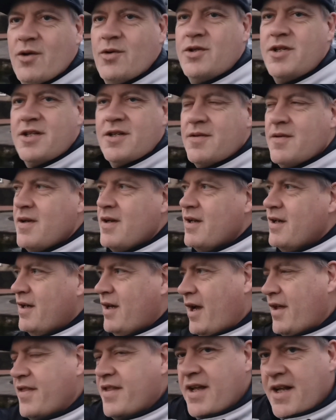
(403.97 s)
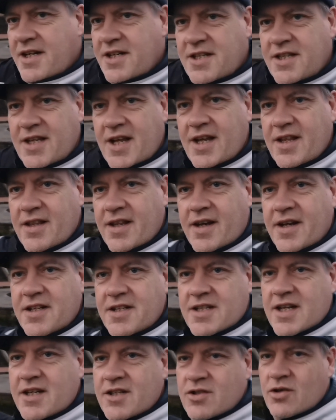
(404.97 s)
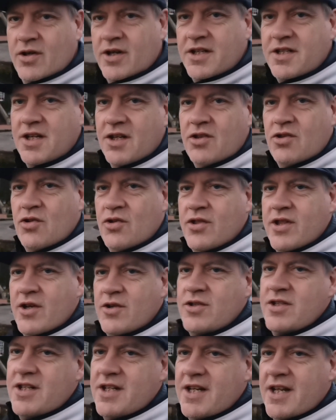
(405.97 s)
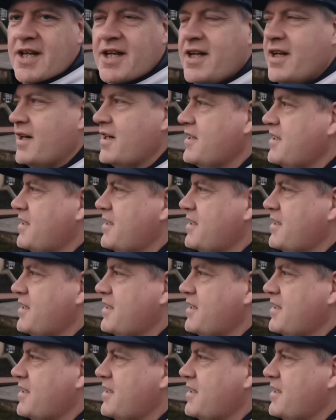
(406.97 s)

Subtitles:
house and the estate that it sits on. It's a 2,000 acre